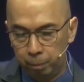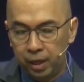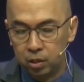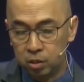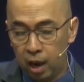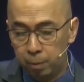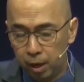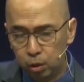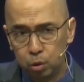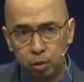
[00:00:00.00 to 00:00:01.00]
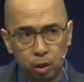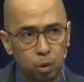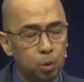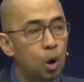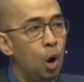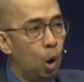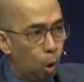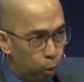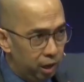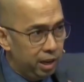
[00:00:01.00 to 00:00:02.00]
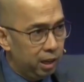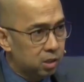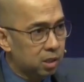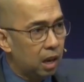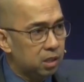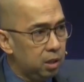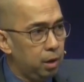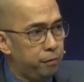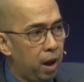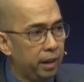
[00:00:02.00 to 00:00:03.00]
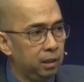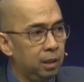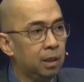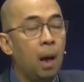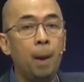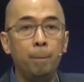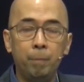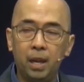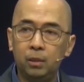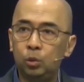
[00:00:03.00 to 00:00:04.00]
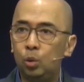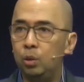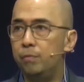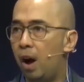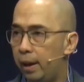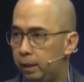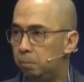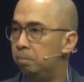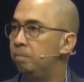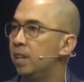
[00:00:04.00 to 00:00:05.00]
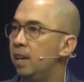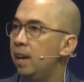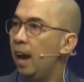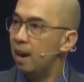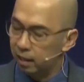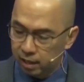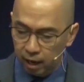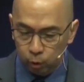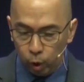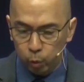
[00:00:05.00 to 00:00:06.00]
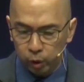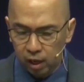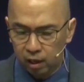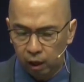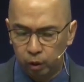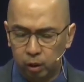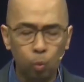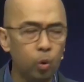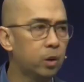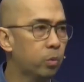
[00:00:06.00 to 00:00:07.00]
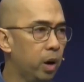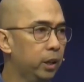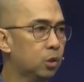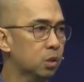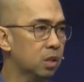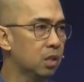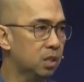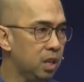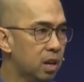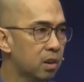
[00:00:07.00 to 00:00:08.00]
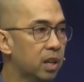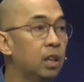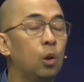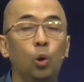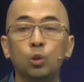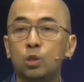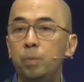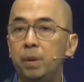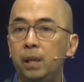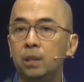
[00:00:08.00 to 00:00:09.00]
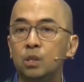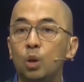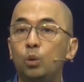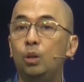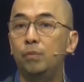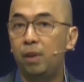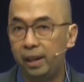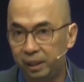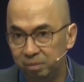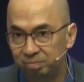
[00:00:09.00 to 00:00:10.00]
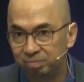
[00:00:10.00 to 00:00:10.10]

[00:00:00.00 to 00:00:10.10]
Because as I mentioned to you, holiness, as He defined it, meant to divide. And again, when we take a look at the word righteousness here, it also means to divide.